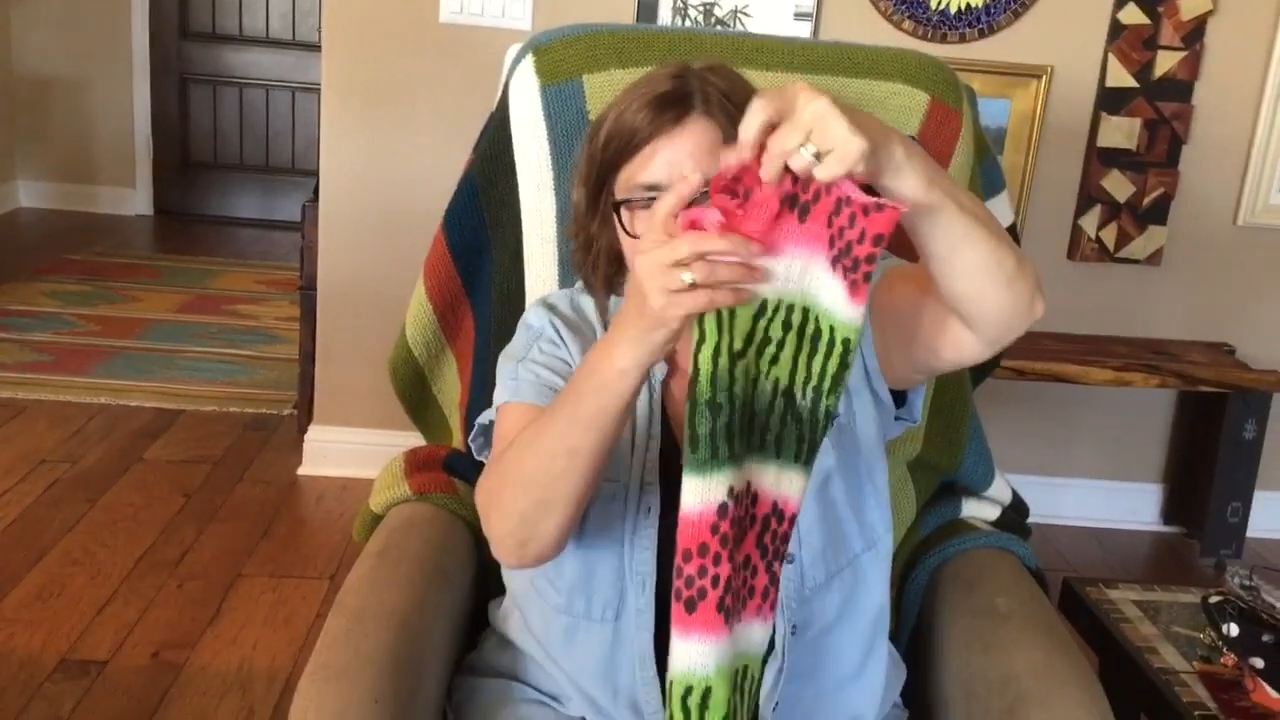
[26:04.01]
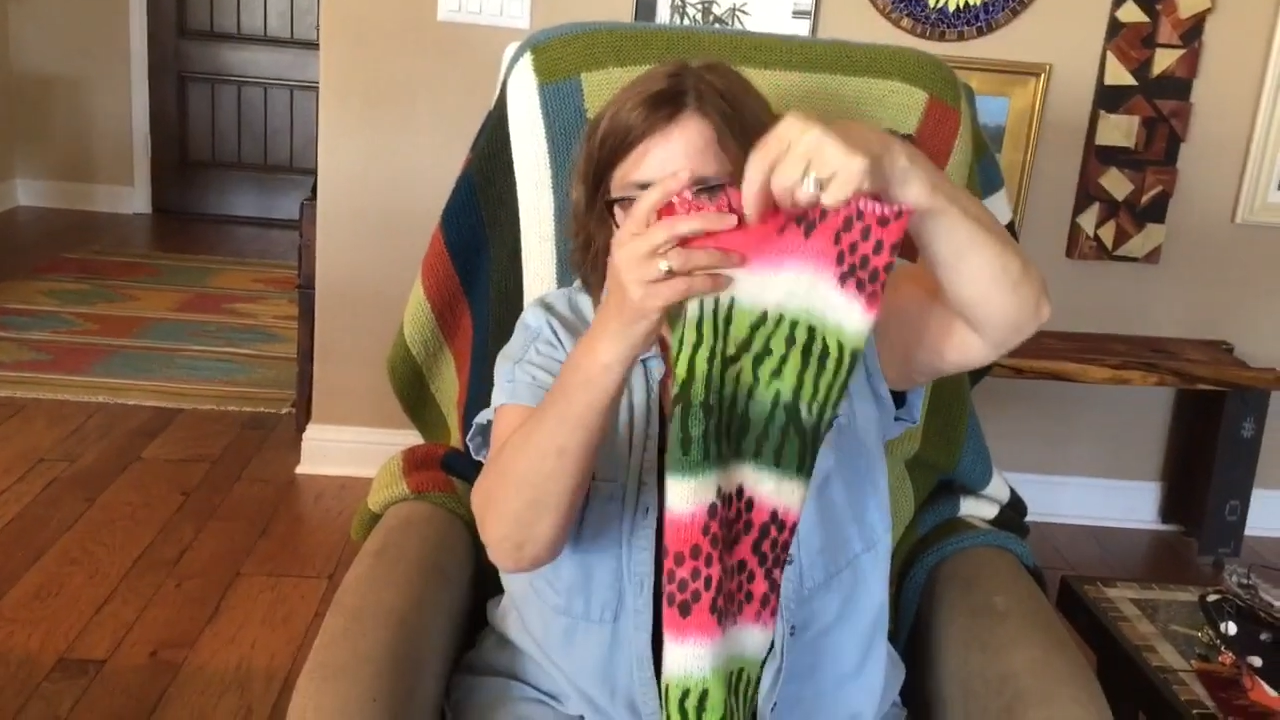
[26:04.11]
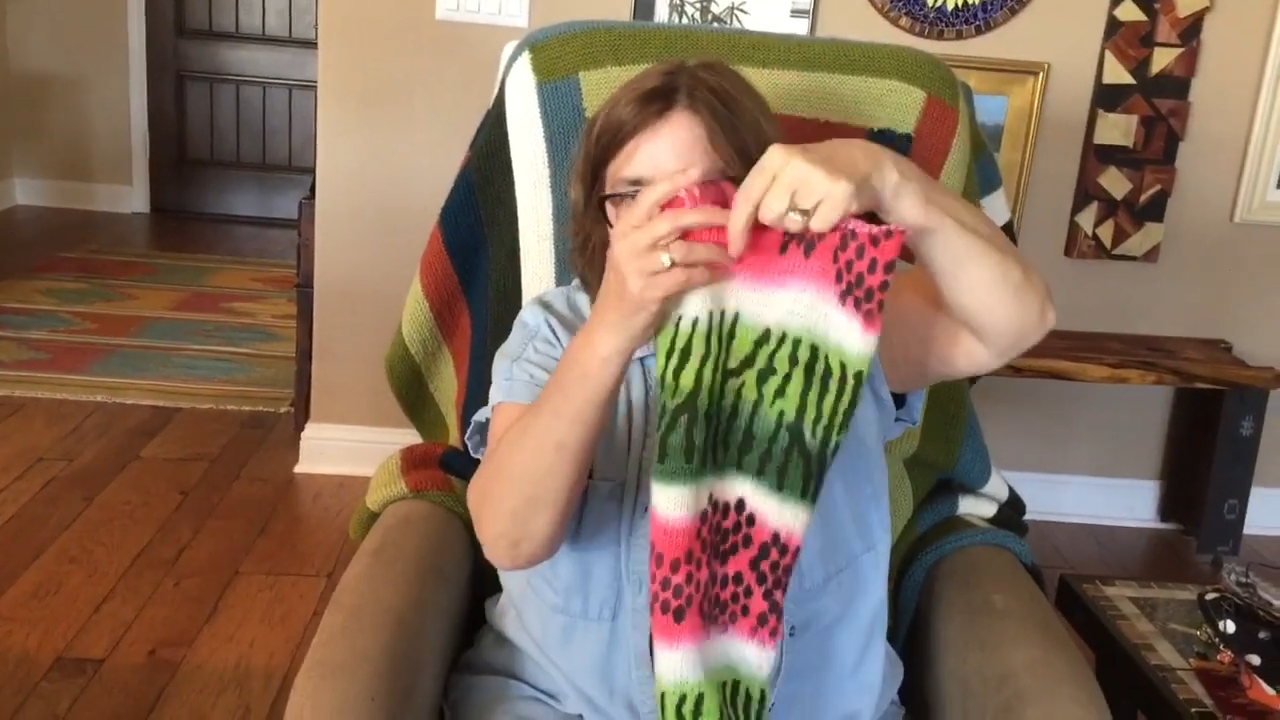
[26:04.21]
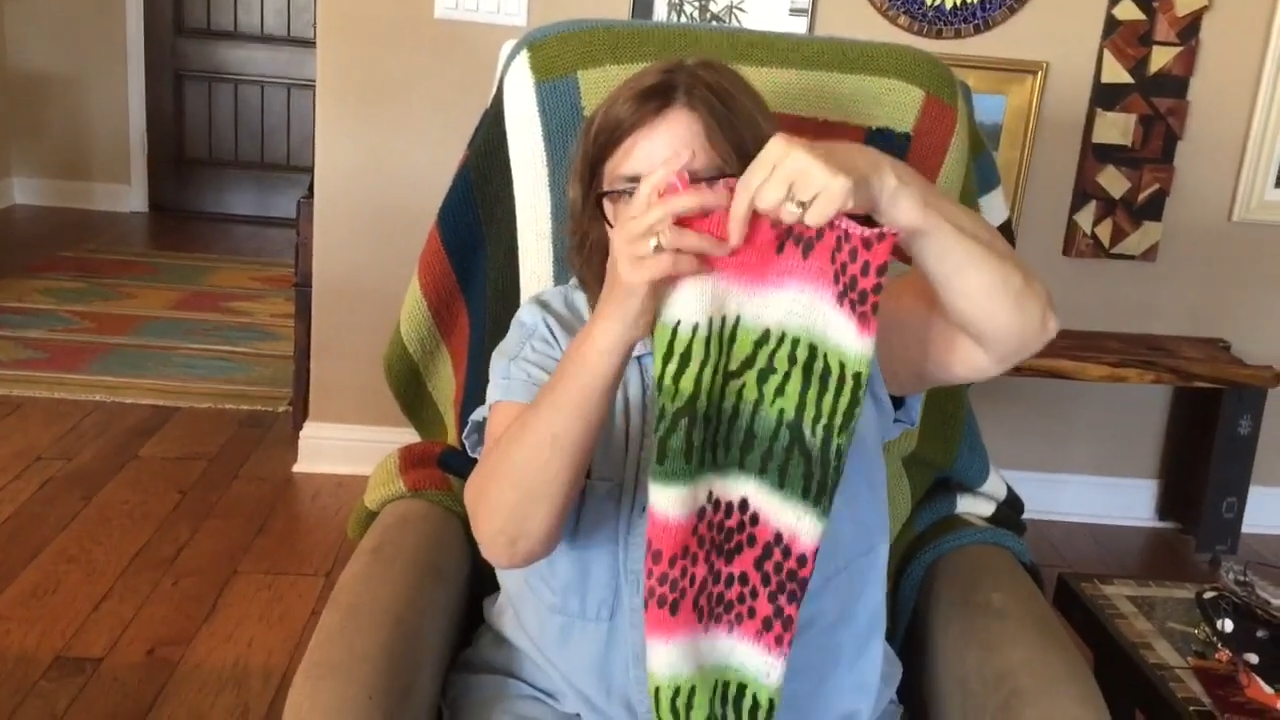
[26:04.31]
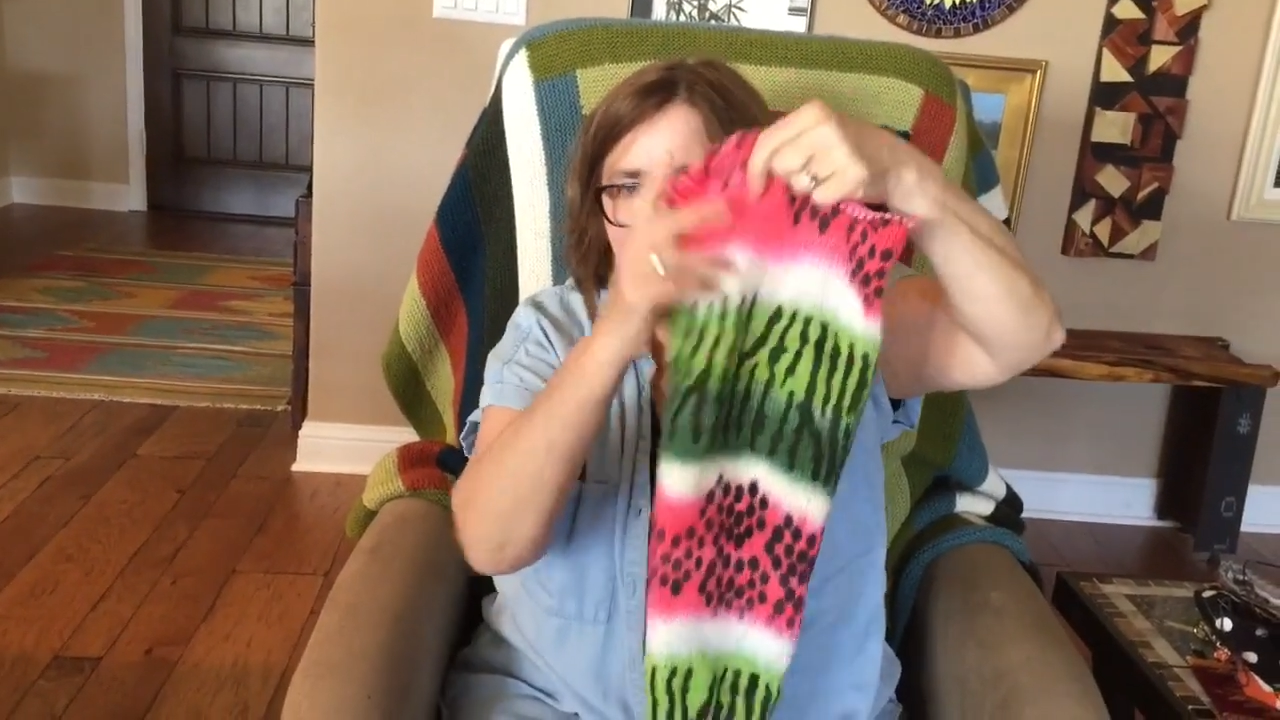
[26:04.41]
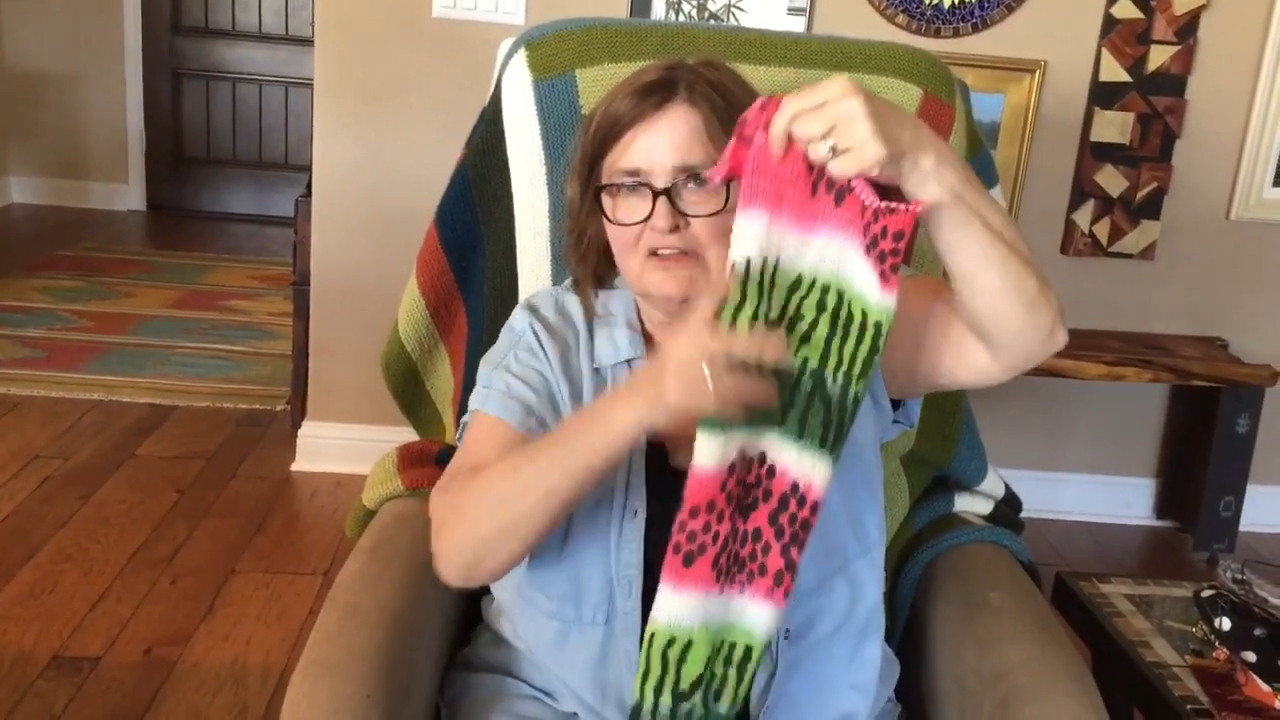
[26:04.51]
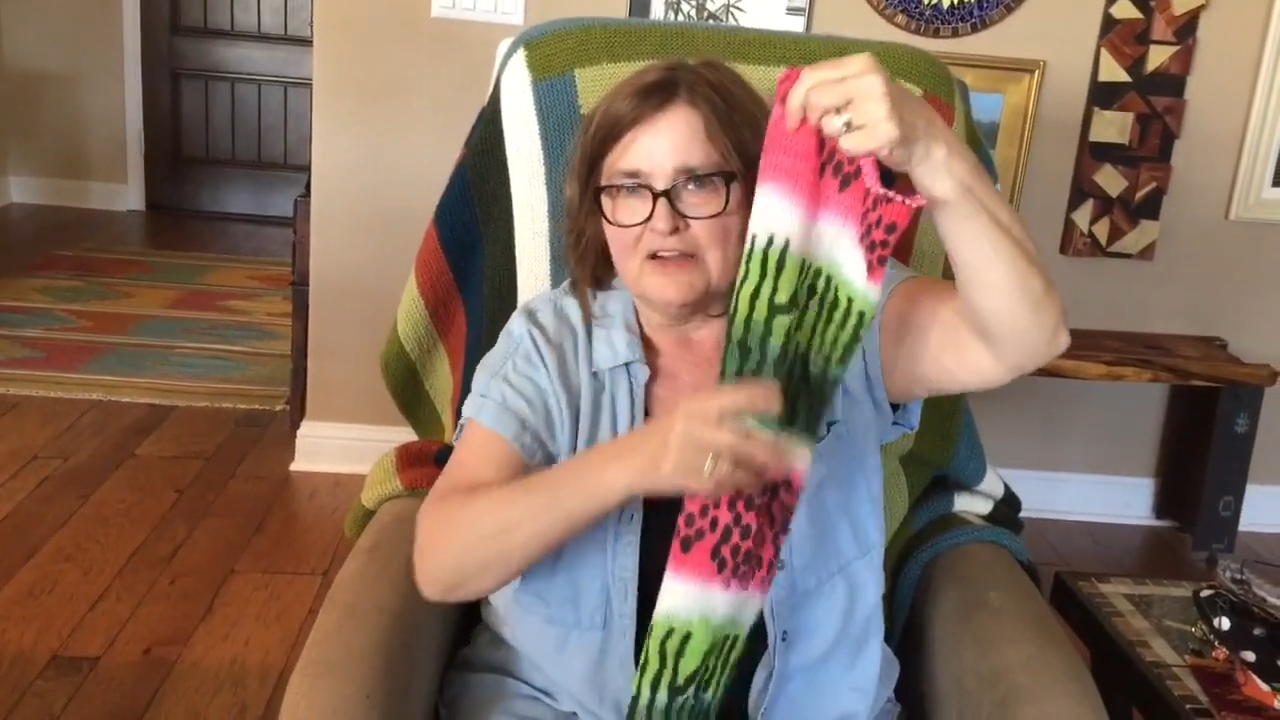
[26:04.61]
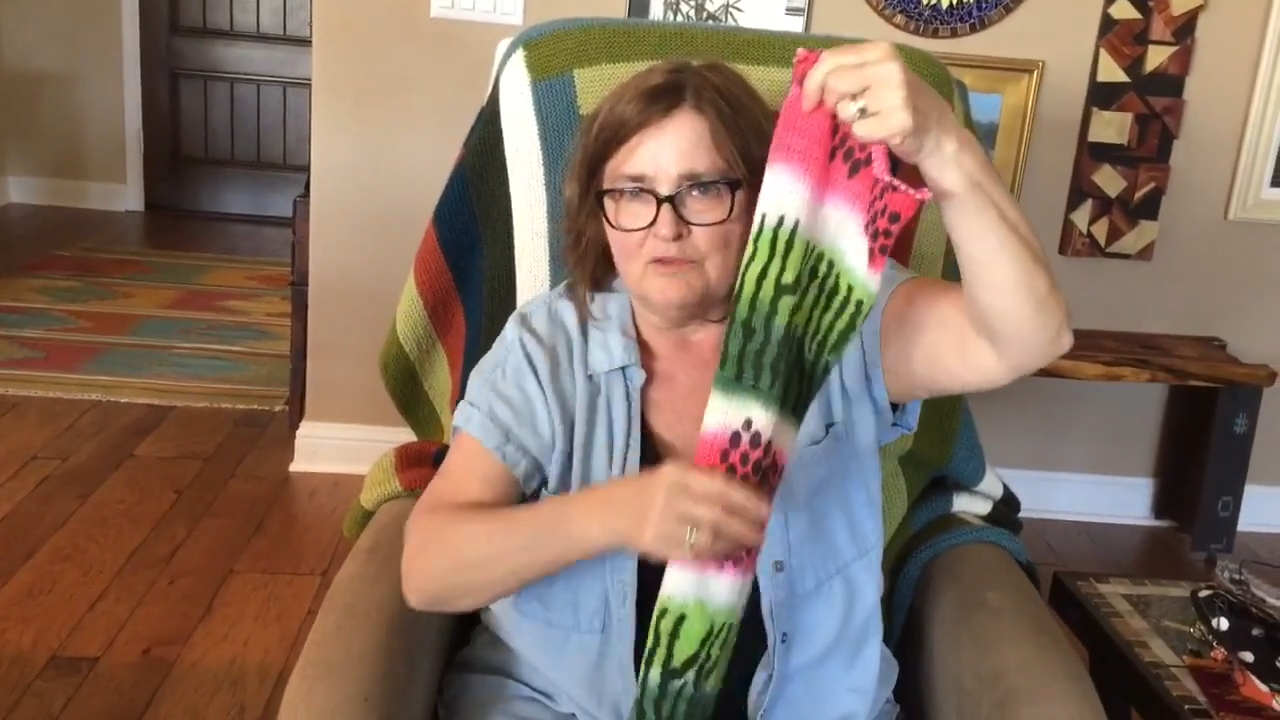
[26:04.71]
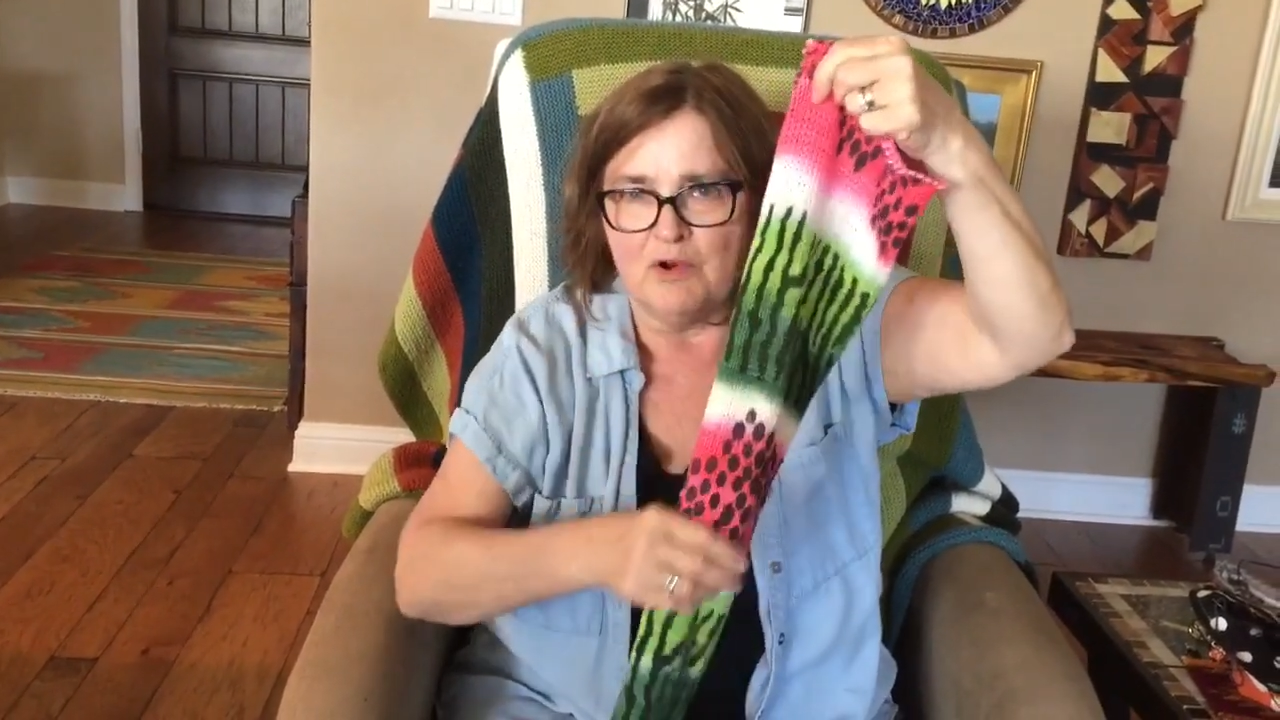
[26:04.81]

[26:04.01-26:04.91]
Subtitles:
made it look like